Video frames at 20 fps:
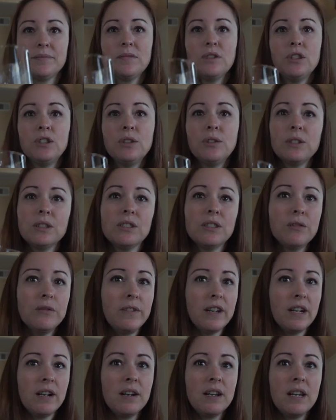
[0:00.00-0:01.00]
So it's a
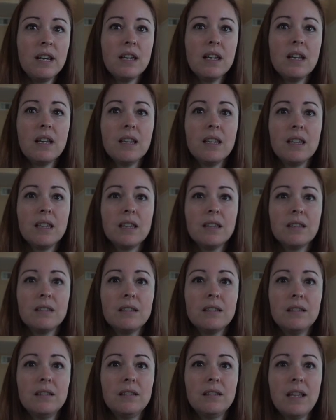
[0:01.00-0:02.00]
very
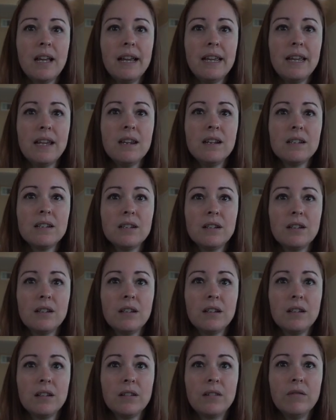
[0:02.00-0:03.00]
light
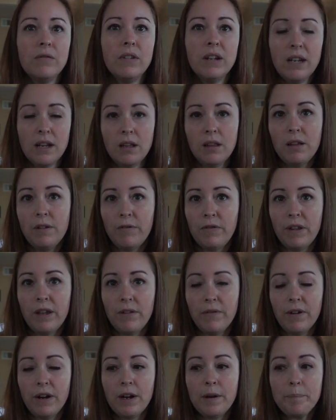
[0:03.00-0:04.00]
vanilla
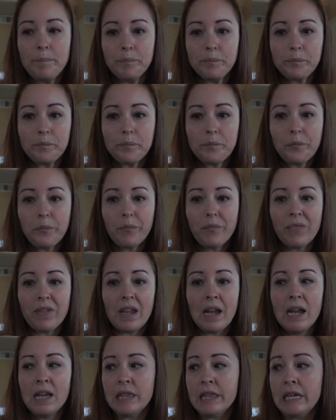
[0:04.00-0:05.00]
flavor.
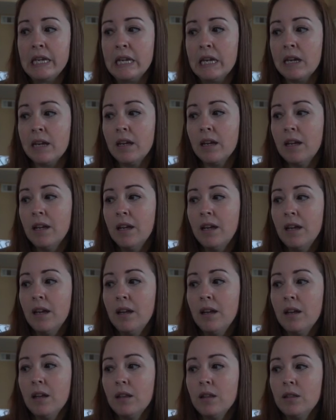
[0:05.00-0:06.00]
I think
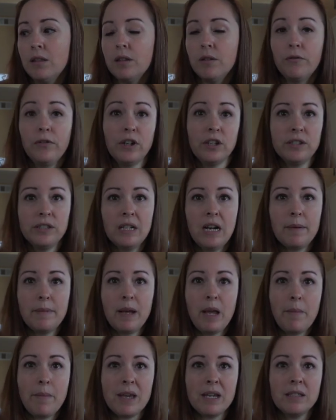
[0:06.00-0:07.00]
the first time
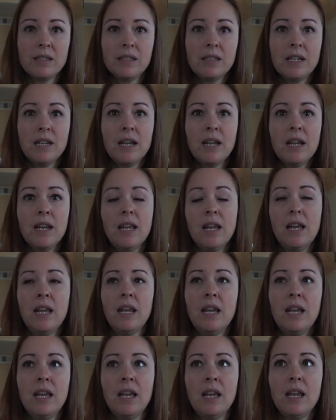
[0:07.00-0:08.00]
I mixed it,
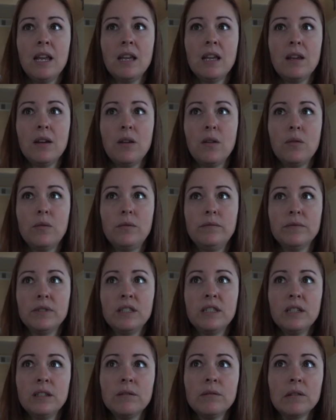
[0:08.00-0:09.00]
it
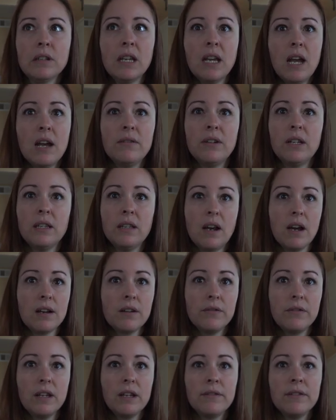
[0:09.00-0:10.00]
didn't really have a lot
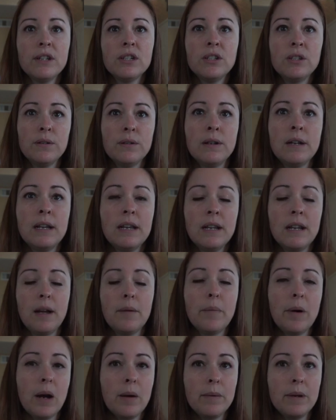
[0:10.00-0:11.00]
of flavor to it.
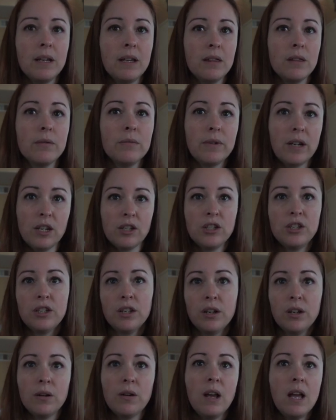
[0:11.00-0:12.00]
The
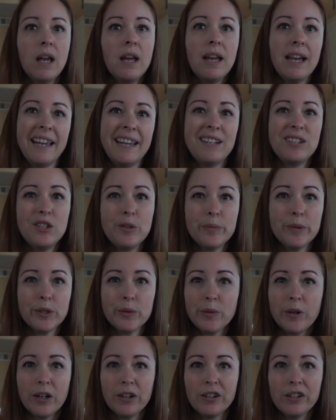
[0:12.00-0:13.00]
ratio, I had too much
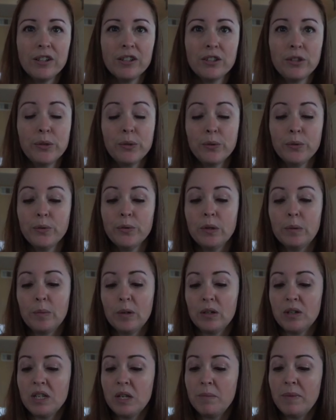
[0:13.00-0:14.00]
water to the
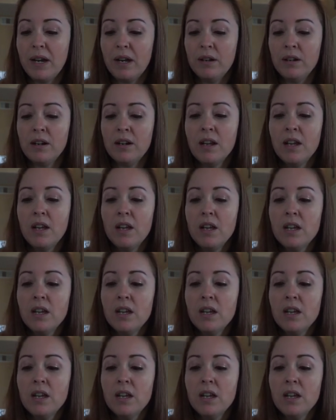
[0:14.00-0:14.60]
protein powder.